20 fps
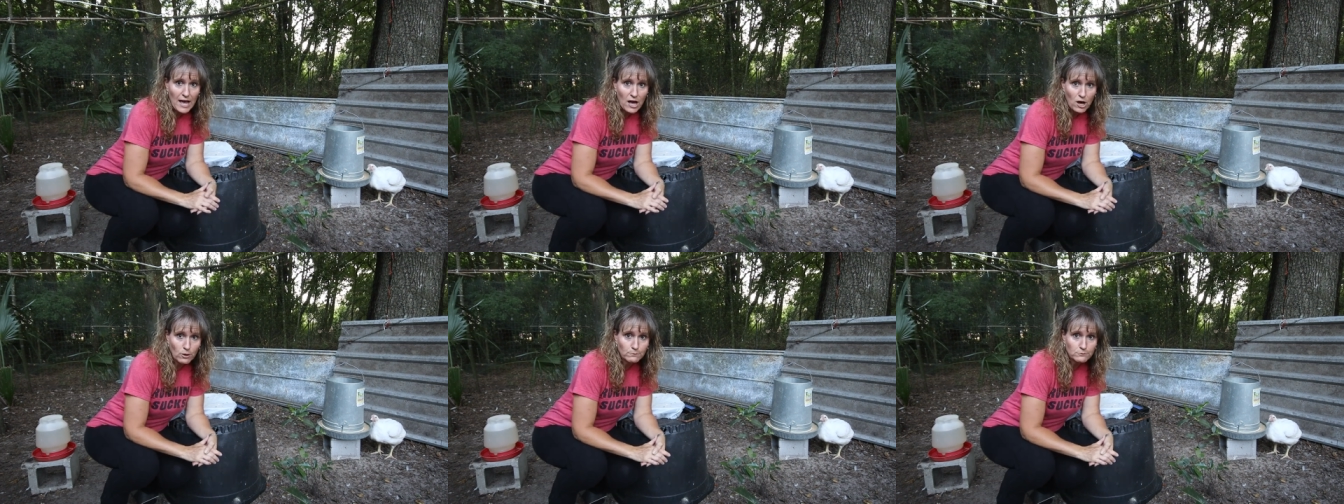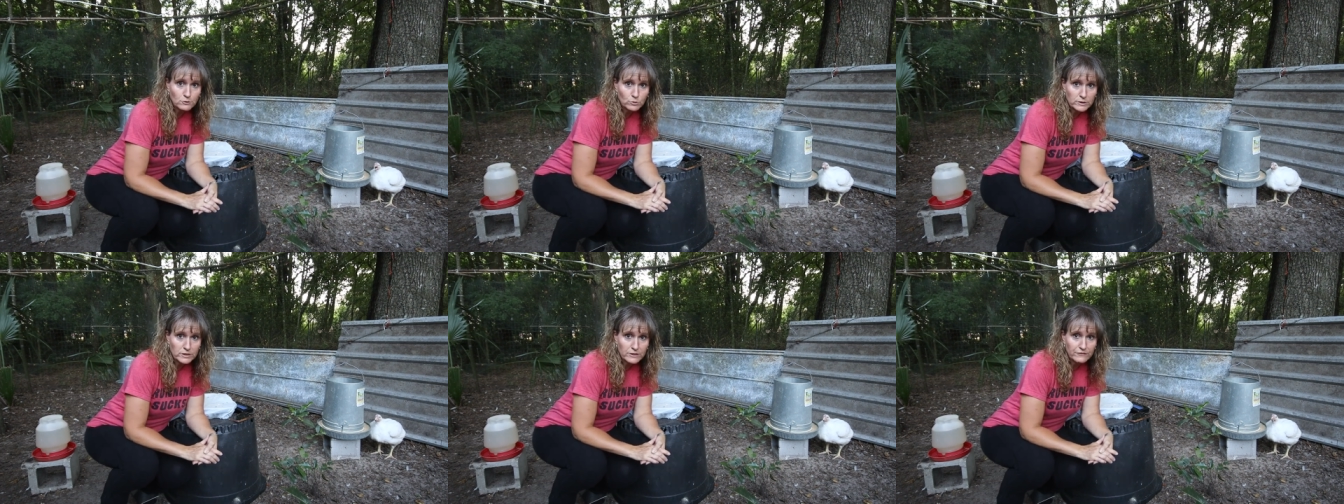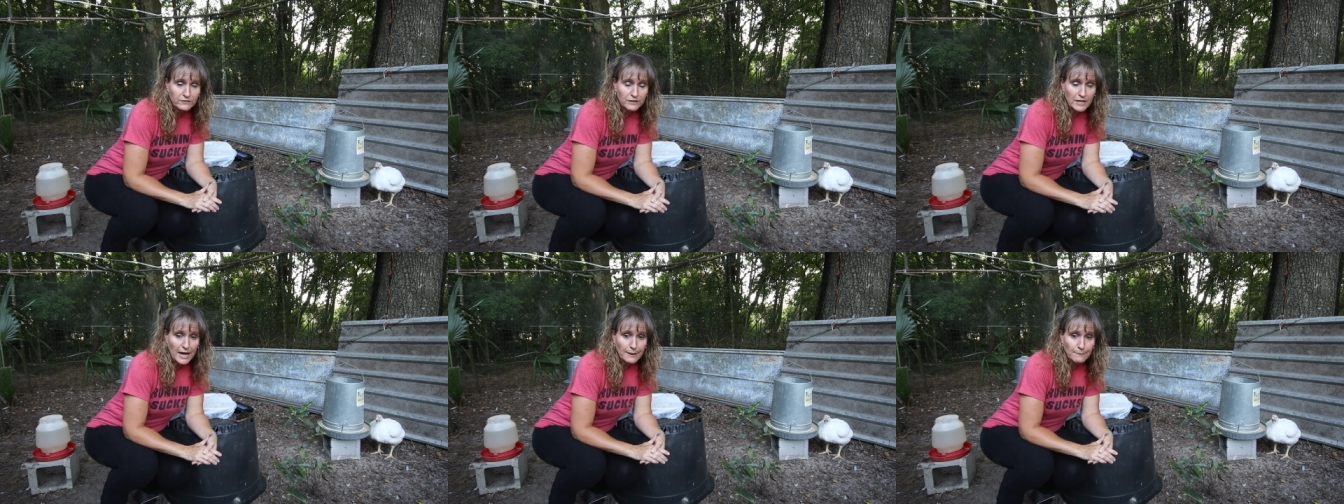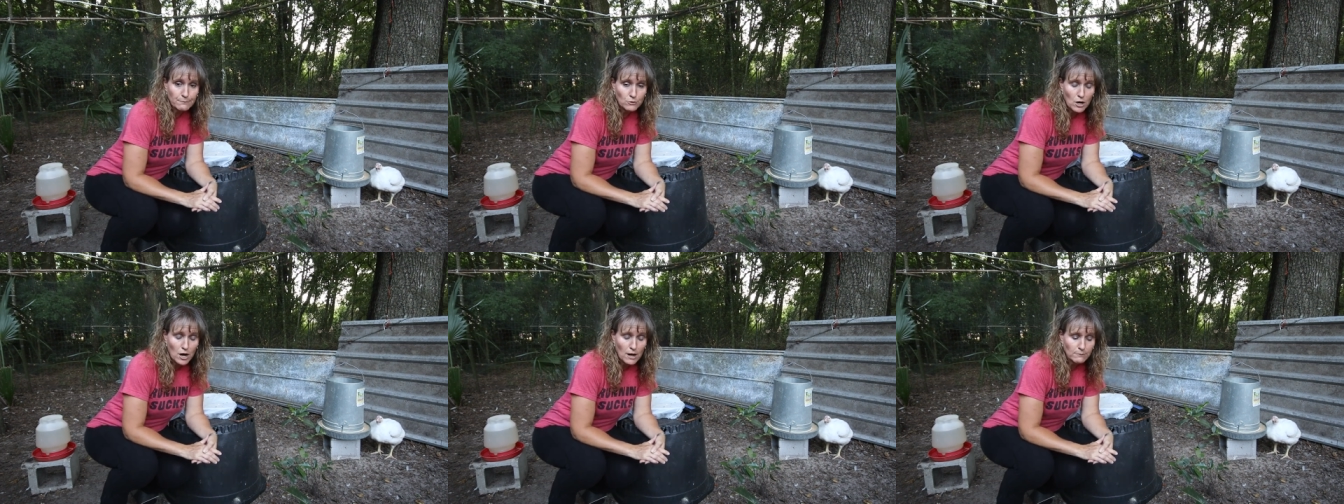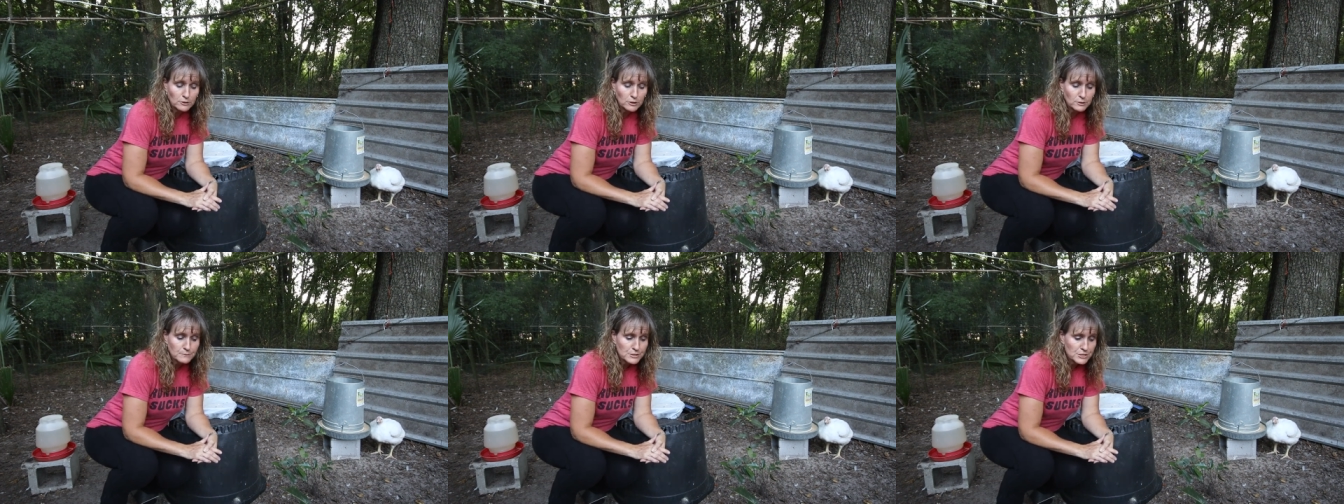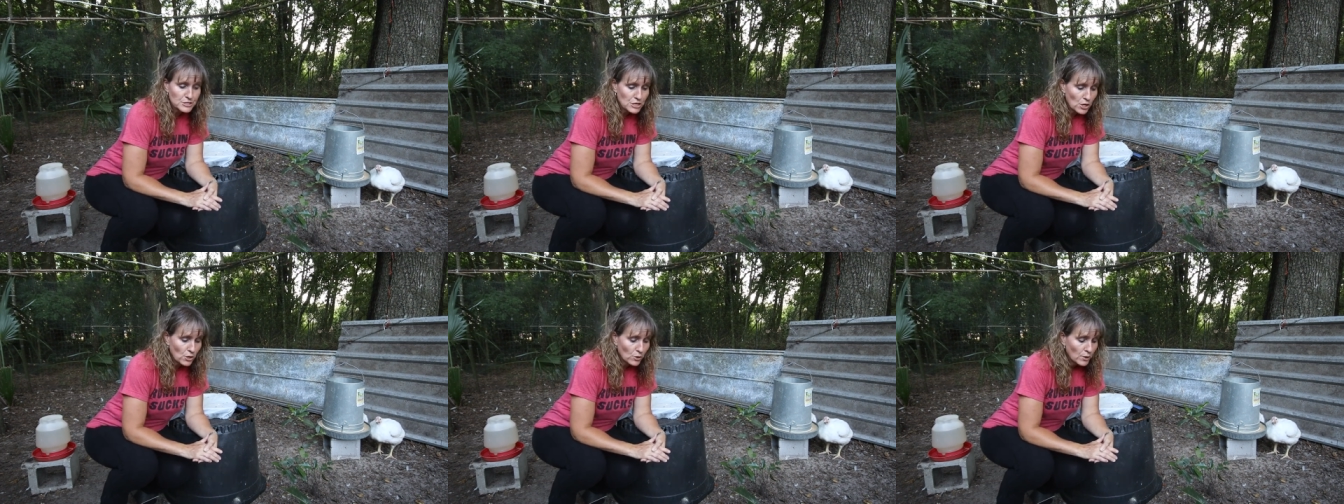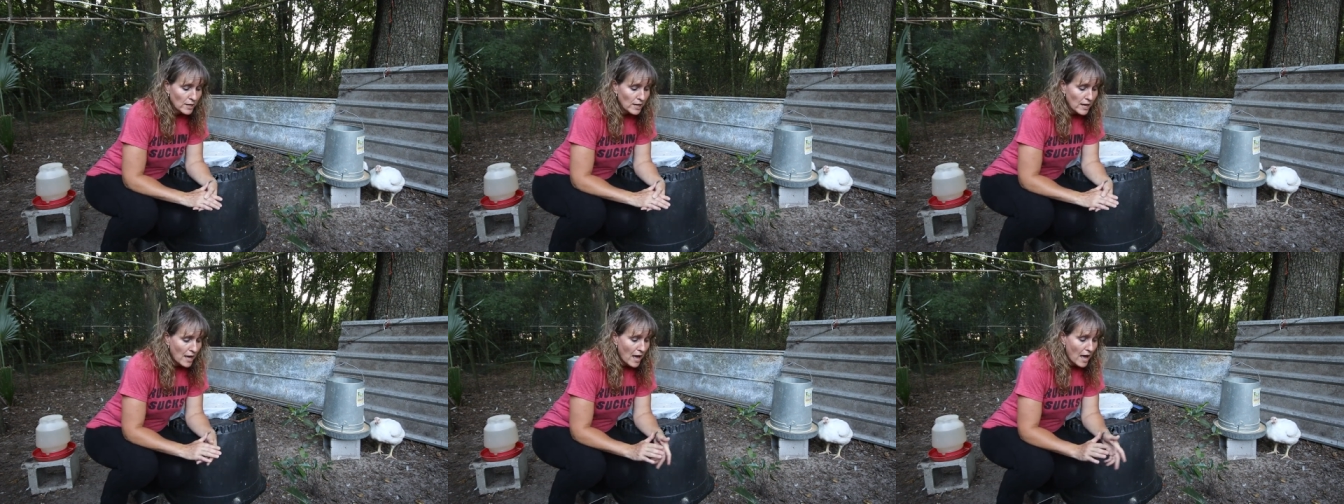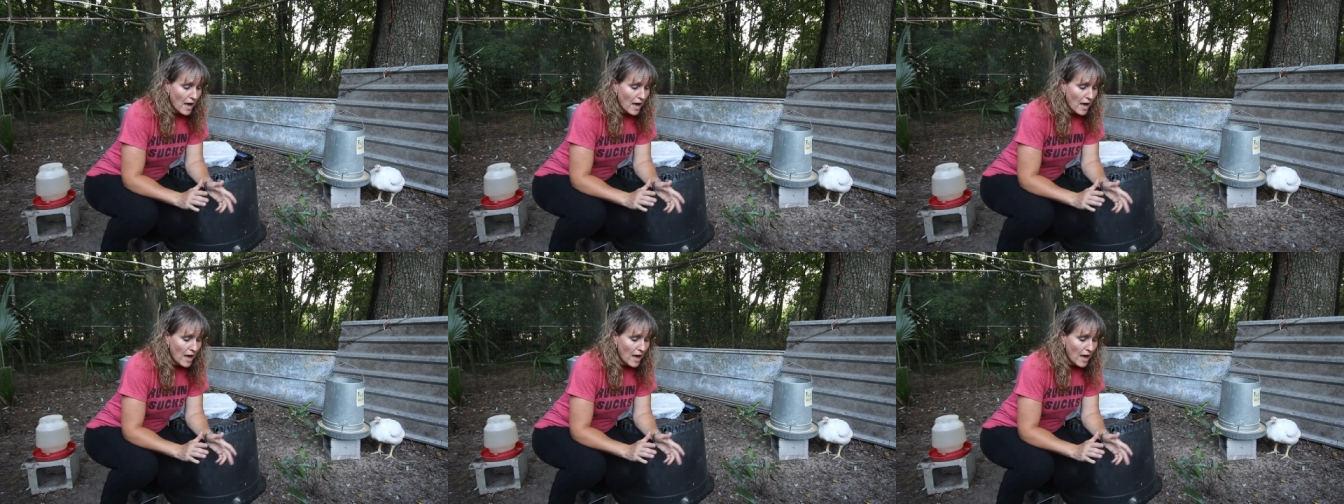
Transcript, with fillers: helped with the fly problem so